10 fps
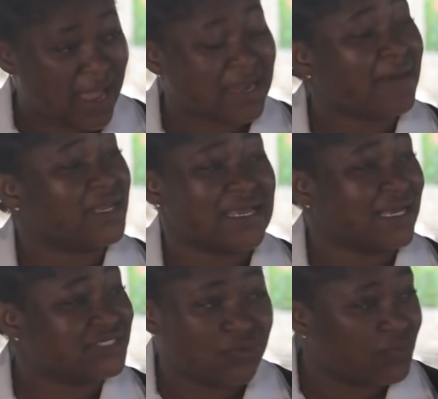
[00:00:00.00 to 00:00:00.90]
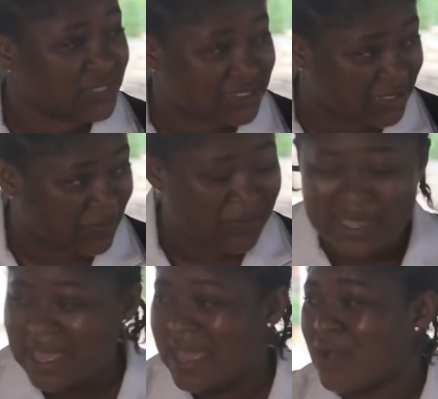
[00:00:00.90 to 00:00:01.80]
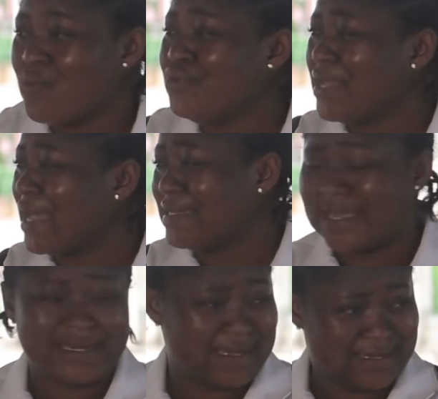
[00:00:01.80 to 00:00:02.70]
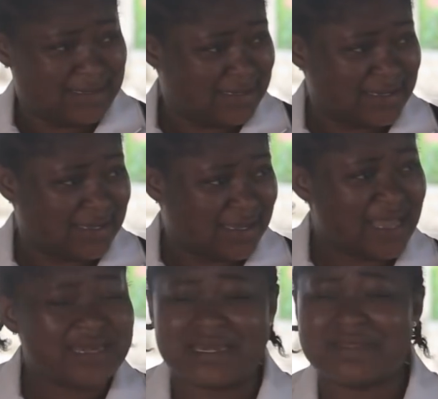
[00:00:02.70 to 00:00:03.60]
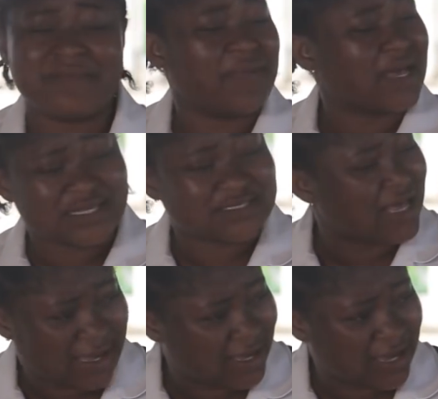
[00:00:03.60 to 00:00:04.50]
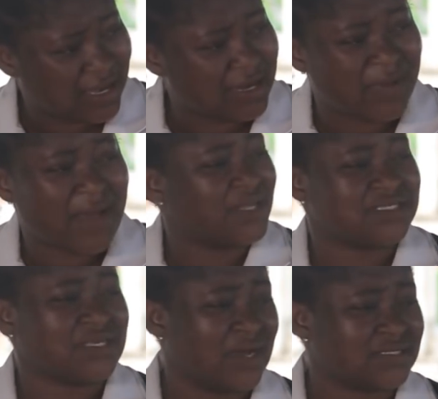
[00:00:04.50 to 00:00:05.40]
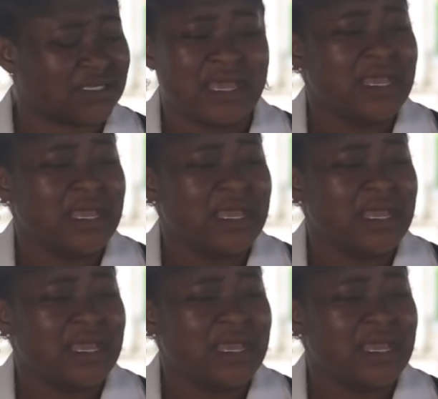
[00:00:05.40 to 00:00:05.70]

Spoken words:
and I'm a dear chill wounds him. Unia diner, and then maybe Cassa, and a mammy tea was it.